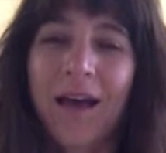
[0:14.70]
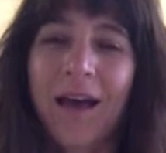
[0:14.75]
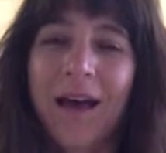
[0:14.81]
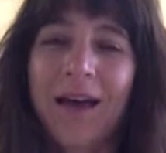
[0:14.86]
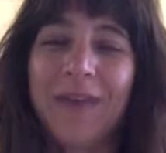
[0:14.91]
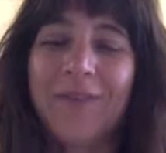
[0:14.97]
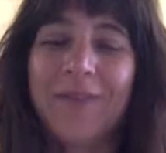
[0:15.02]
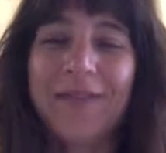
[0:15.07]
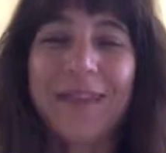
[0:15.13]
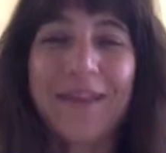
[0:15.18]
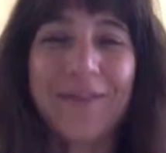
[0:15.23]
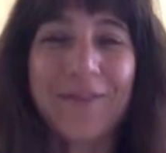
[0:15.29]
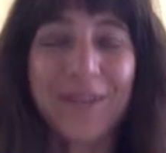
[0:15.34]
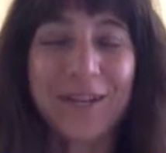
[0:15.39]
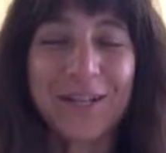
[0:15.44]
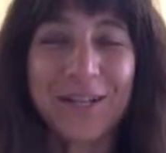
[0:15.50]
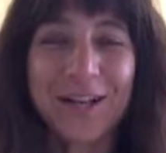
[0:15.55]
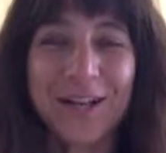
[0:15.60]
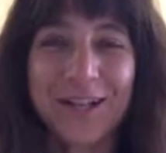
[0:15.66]
I mean that
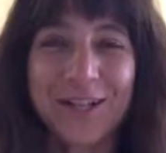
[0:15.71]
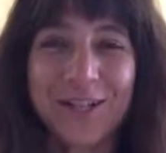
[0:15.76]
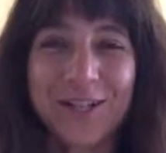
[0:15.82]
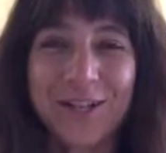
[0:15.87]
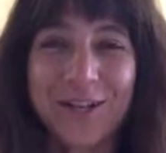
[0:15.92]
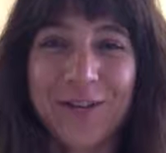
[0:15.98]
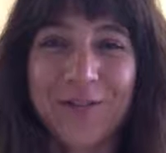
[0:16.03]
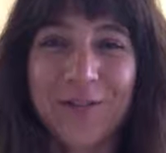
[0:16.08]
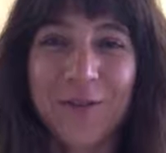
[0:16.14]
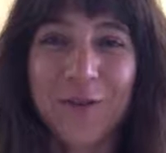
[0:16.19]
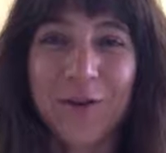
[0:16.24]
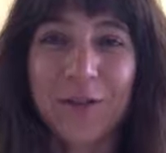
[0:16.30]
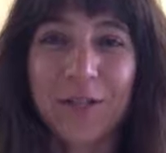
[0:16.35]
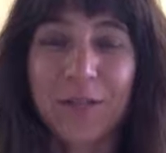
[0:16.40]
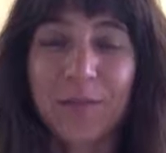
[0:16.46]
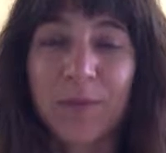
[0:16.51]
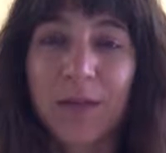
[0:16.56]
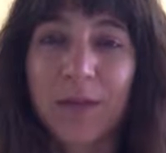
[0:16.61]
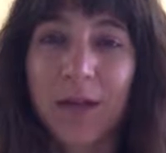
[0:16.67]
very tongue-in-cheek, of
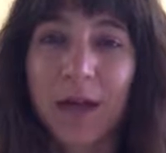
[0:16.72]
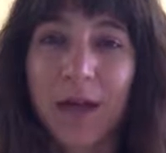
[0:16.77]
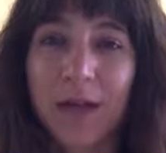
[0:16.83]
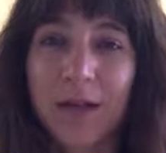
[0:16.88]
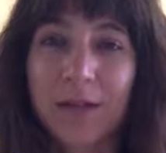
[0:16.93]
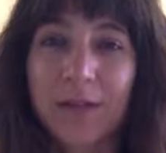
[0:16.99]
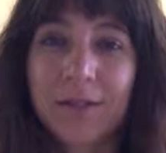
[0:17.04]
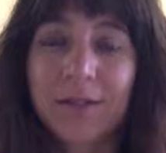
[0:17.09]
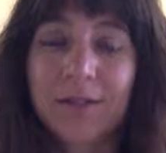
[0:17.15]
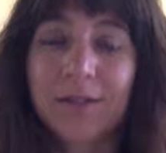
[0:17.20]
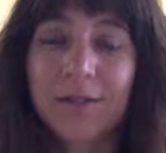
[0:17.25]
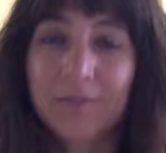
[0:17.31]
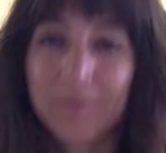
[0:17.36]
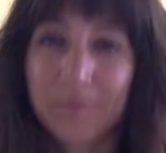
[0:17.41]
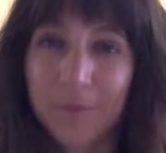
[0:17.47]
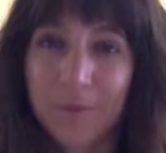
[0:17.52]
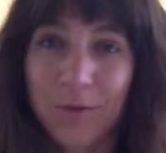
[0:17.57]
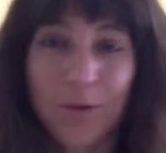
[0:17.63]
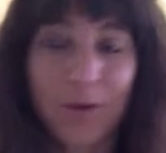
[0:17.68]
course, because
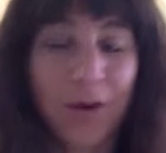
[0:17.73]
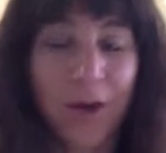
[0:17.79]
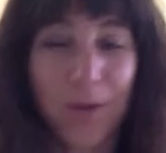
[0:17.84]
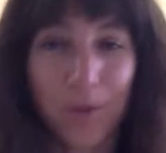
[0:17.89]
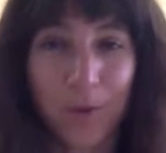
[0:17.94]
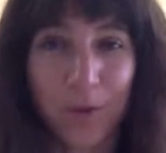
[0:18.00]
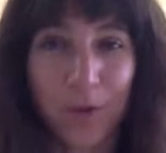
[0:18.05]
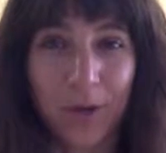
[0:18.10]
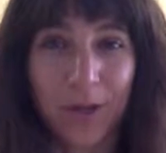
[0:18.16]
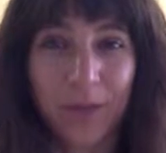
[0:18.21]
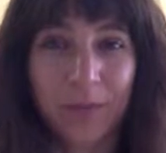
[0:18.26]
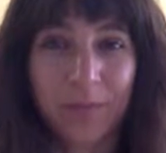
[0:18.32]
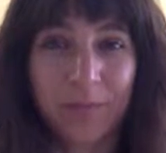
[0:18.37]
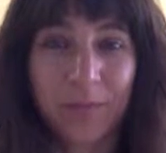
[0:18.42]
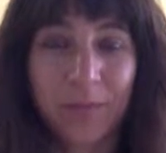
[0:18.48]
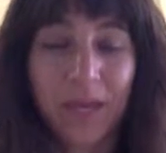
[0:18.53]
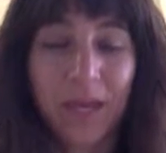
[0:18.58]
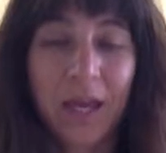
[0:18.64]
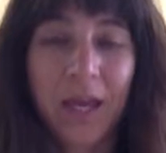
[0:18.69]
you are not broken.
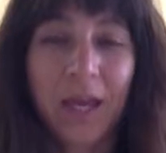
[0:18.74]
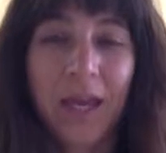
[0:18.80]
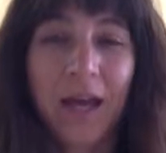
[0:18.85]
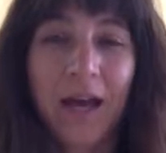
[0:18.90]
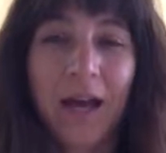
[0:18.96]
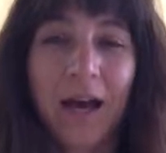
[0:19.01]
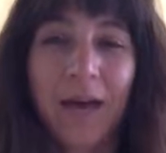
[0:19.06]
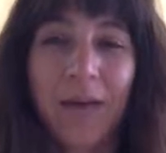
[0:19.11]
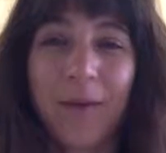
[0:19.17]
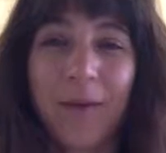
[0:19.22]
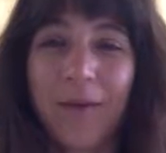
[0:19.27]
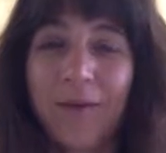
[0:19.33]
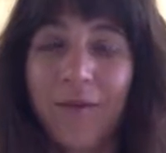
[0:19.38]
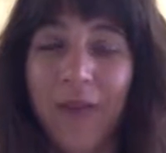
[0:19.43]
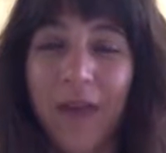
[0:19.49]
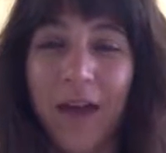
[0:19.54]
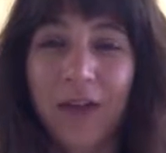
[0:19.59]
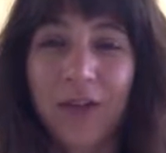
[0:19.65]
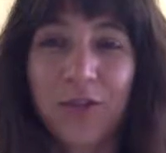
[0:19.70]
In
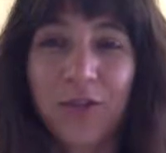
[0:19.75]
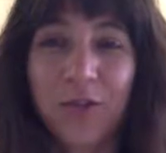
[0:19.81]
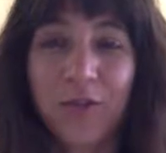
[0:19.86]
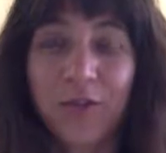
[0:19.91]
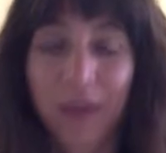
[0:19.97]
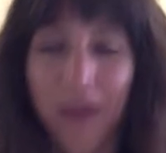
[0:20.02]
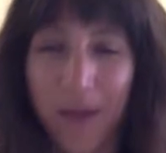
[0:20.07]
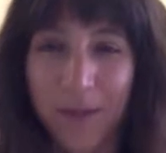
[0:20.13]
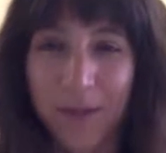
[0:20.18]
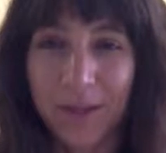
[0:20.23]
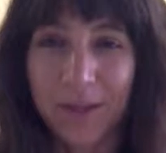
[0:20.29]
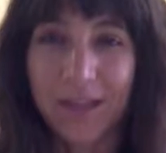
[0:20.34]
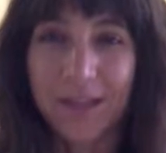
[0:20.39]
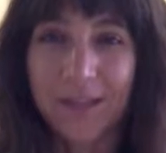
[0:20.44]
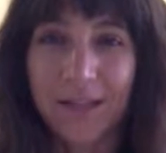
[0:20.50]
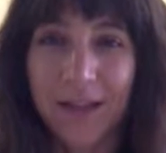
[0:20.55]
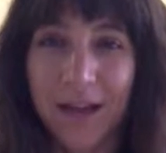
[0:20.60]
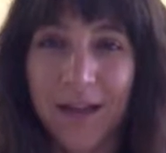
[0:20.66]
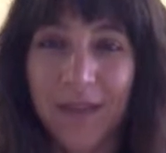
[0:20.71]
fact, you are
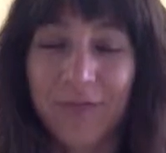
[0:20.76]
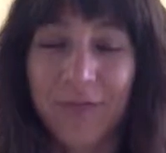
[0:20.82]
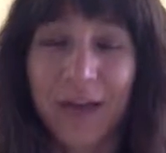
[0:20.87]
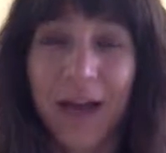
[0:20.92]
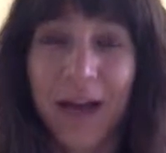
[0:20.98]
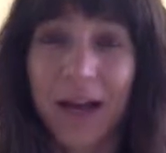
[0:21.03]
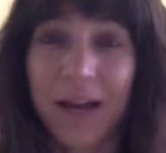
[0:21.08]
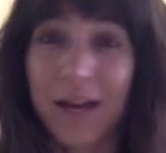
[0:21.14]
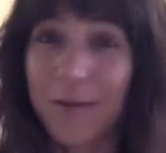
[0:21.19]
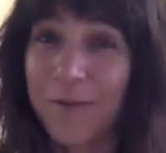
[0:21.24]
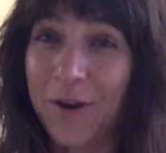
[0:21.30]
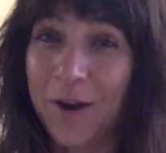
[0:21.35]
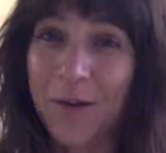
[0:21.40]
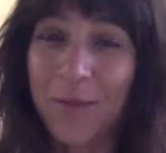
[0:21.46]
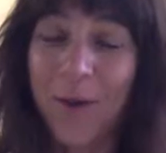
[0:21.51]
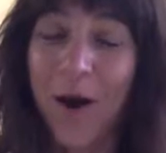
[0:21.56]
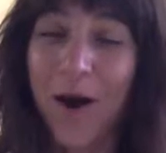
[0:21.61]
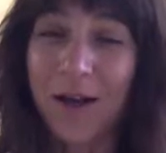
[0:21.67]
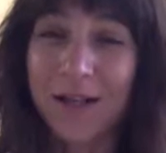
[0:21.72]
fabulous. Of that, I am
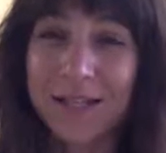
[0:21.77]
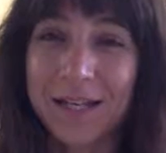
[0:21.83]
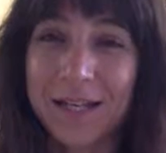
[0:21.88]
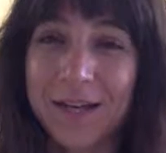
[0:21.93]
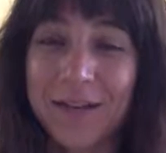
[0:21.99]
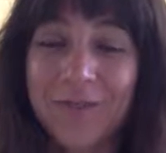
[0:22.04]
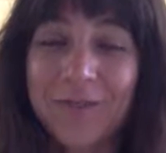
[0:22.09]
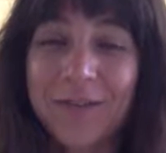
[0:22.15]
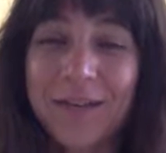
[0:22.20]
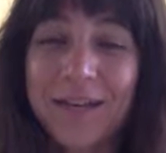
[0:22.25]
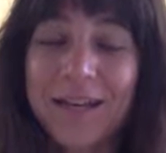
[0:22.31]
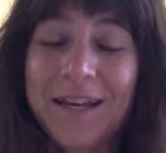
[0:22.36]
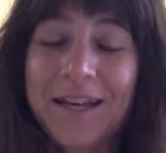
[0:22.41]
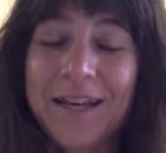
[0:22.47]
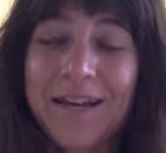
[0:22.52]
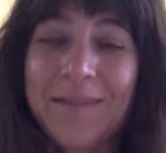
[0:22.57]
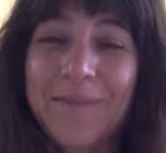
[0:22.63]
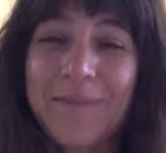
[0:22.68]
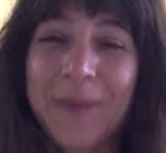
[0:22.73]
very positive.
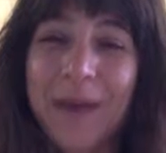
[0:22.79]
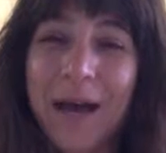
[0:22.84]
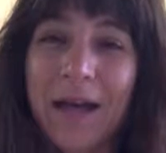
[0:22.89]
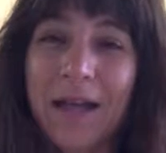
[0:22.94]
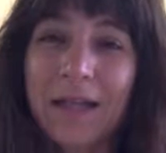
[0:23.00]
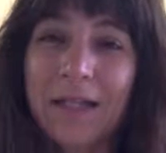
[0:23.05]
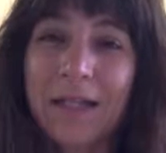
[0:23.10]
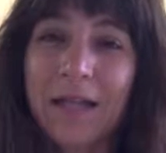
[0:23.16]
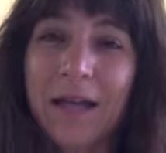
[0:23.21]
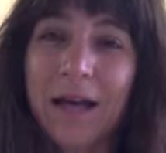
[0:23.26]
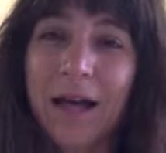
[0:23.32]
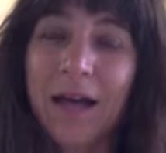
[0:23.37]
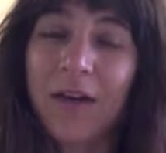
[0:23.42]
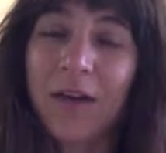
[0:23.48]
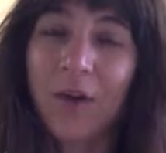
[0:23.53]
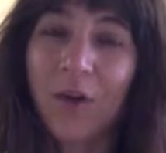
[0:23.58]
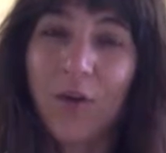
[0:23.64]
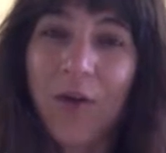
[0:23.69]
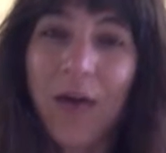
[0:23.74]
But I
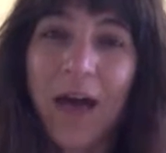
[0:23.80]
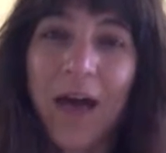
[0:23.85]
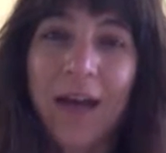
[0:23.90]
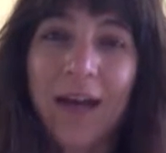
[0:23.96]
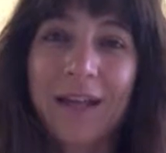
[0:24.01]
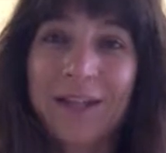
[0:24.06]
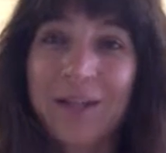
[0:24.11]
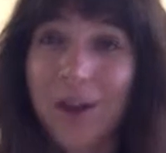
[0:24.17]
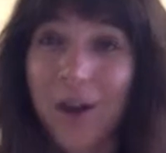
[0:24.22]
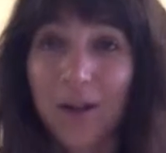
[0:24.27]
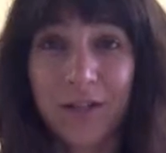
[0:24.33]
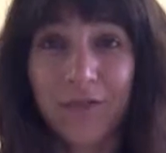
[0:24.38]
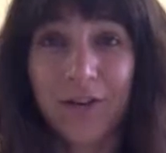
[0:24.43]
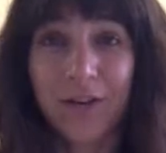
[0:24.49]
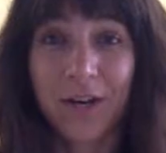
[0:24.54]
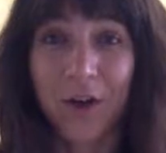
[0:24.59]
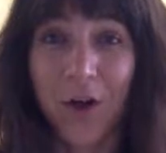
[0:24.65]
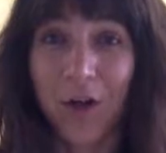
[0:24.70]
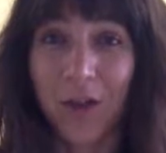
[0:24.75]
know that it's hard to
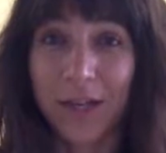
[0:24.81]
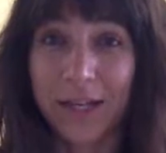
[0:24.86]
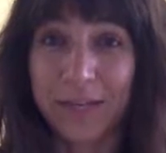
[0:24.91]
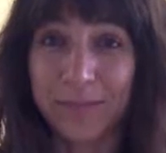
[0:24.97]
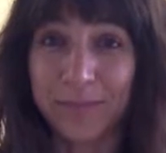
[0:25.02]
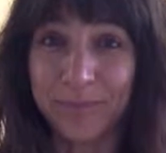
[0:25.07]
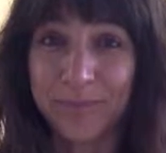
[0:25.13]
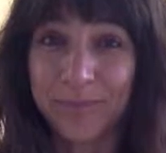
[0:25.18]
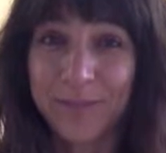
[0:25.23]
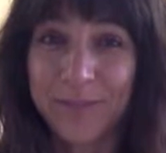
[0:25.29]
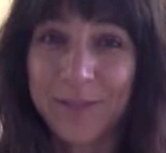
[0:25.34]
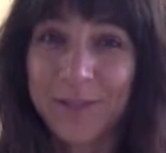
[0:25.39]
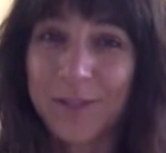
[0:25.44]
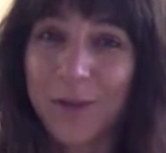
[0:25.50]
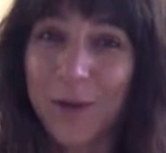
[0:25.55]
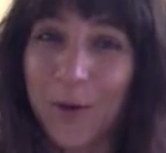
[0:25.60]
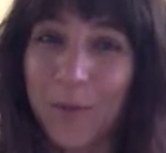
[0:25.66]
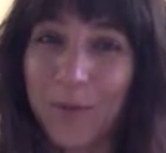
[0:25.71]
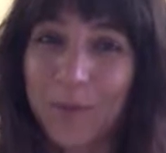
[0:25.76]
fit it all in. So